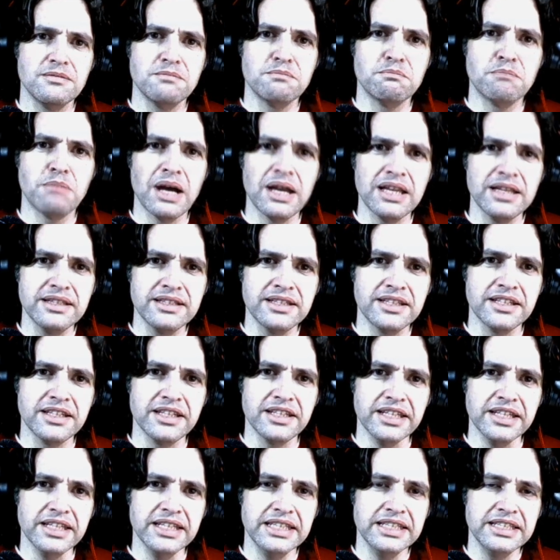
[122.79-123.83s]

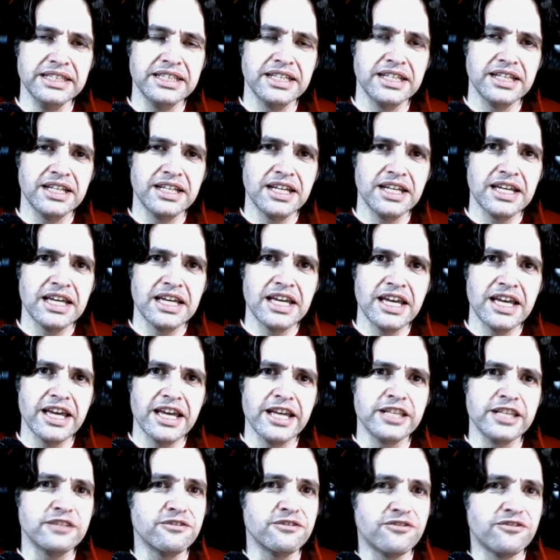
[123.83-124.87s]
balcony
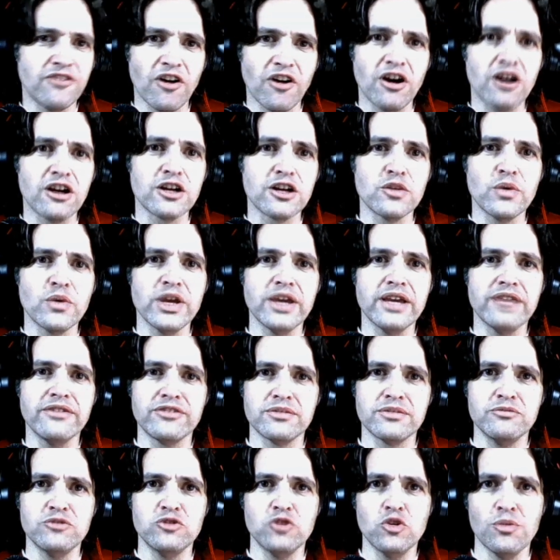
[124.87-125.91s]
is far away
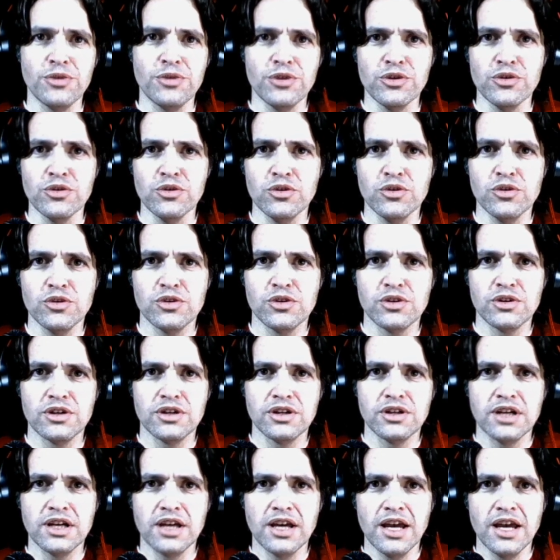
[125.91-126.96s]
from Romeo.
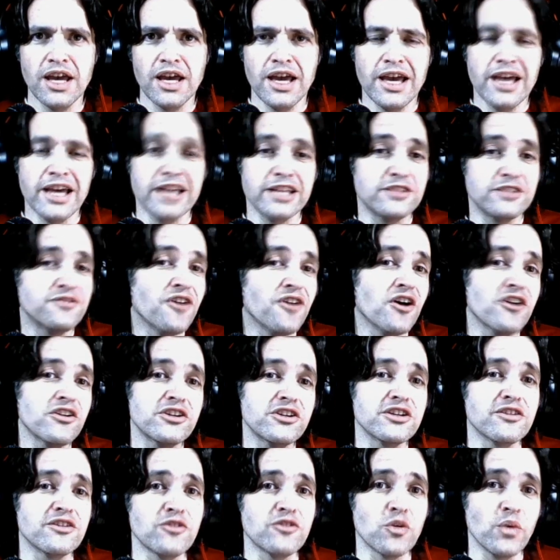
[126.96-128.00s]
It's far
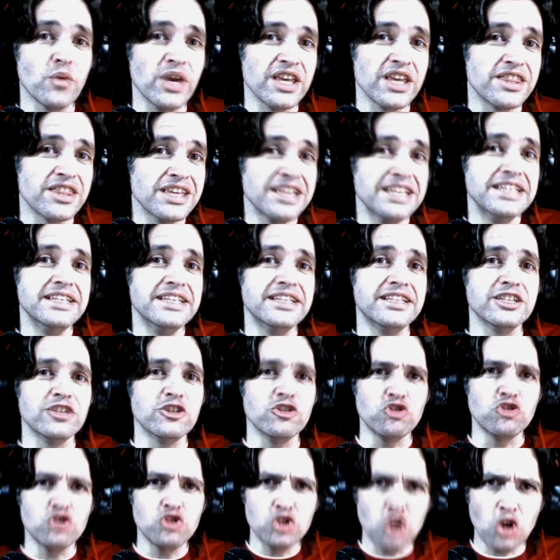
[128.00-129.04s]
enough away that he can
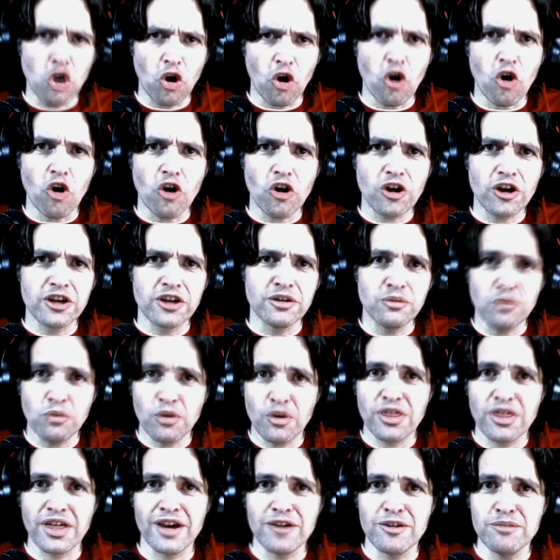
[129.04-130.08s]
talk
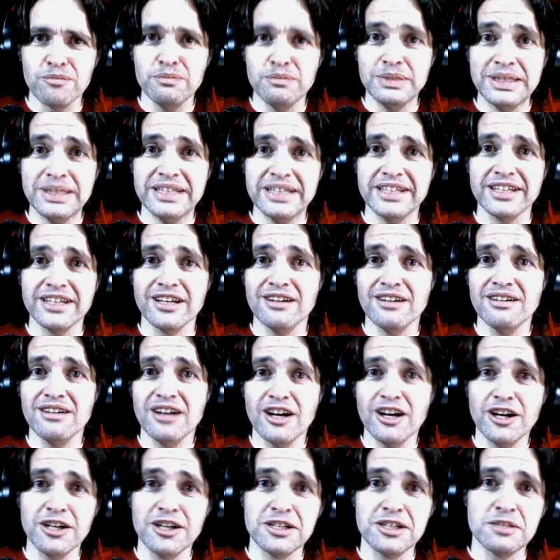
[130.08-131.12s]
without being
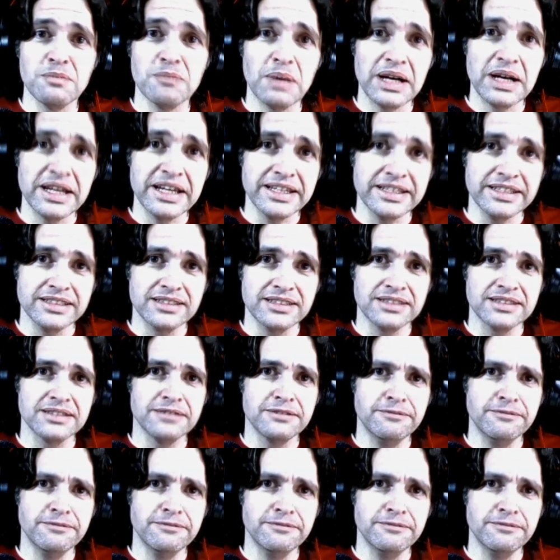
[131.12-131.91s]
heard by it.